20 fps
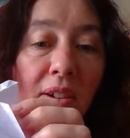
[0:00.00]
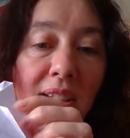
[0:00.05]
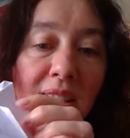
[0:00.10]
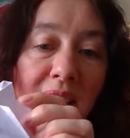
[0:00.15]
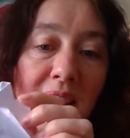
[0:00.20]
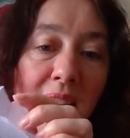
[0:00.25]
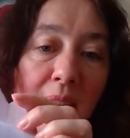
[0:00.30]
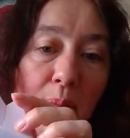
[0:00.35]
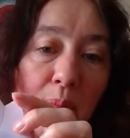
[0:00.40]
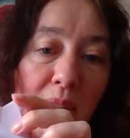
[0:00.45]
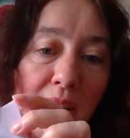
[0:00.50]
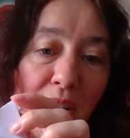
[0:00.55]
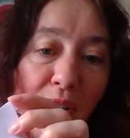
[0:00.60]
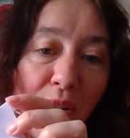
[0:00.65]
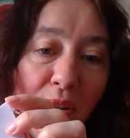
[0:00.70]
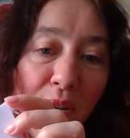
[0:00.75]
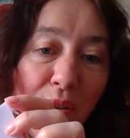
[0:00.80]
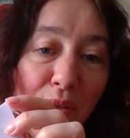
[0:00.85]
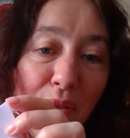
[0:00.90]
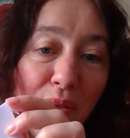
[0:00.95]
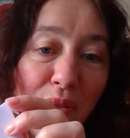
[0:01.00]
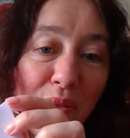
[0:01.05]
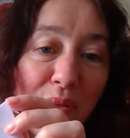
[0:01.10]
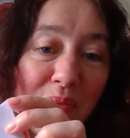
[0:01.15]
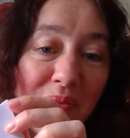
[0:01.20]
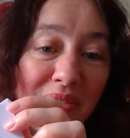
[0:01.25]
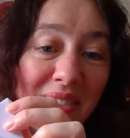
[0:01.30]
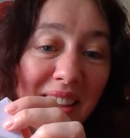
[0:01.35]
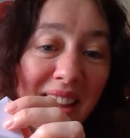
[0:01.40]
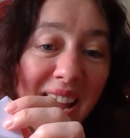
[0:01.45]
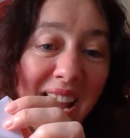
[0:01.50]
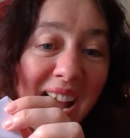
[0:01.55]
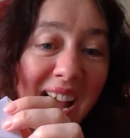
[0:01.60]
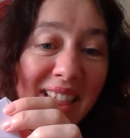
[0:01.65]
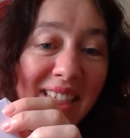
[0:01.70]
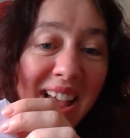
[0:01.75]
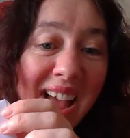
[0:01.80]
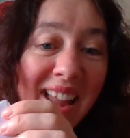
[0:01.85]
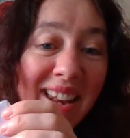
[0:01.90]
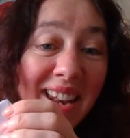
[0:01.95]
I snipped it off,
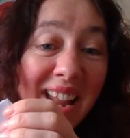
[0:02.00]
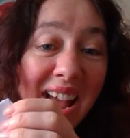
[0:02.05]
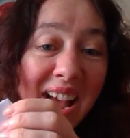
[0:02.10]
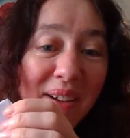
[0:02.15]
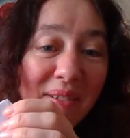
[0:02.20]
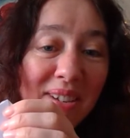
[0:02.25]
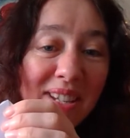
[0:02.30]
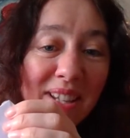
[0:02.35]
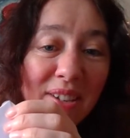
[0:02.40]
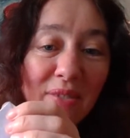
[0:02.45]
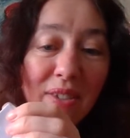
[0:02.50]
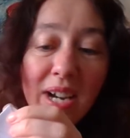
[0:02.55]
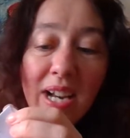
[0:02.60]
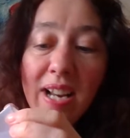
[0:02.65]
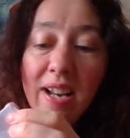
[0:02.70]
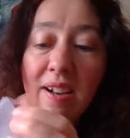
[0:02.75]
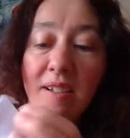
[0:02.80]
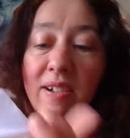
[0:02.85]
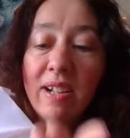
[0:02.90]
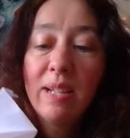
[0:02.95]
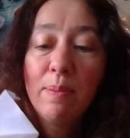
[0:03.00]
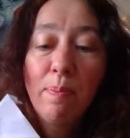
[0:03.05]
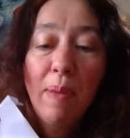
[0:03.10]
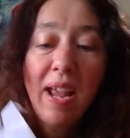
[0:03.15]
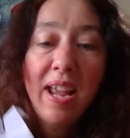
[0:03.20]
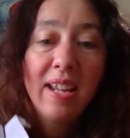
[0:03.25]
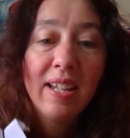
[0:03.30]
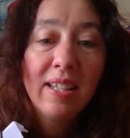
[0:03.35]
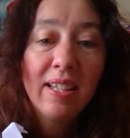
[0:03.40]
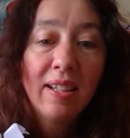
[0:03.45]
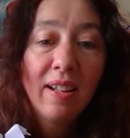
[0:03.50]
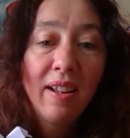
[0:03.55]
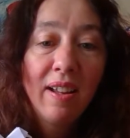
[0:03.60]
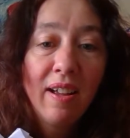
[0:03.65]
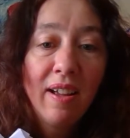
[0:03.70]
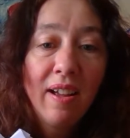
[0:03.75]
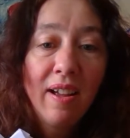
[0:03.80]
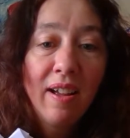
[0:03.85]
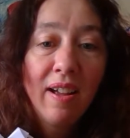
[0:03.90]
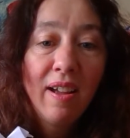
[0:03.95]
and that now is a really nice base
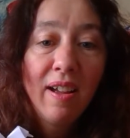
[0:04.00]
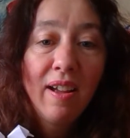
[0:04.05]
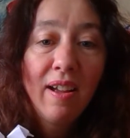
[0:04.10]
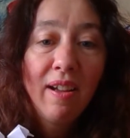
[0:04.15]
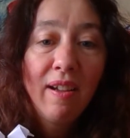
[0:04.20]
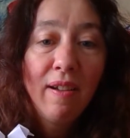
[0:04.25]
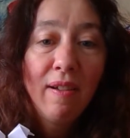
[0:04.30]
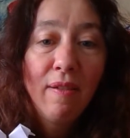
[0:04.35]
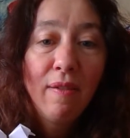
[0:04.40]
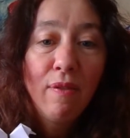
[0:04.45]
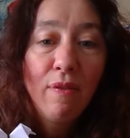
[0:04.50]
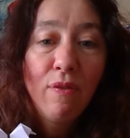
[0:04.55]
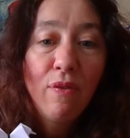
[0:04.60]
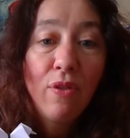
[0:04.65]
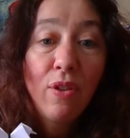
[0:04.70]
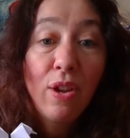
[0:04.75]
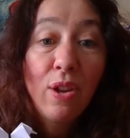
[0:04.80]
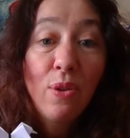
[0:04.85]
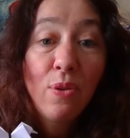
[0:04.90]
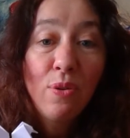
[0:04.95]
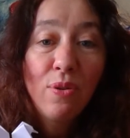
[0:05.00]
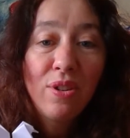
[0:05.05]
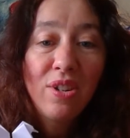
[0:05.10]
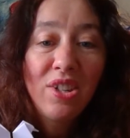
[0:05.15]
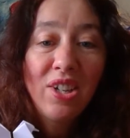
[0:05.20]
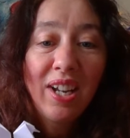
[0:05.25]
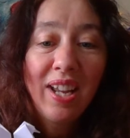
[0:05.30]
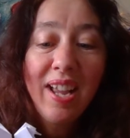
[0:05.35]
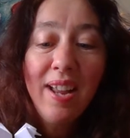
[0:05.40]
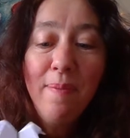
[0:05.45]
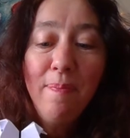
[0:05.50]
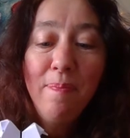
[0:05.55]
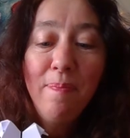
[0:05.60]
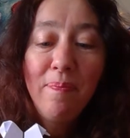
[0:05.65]
for your chicken.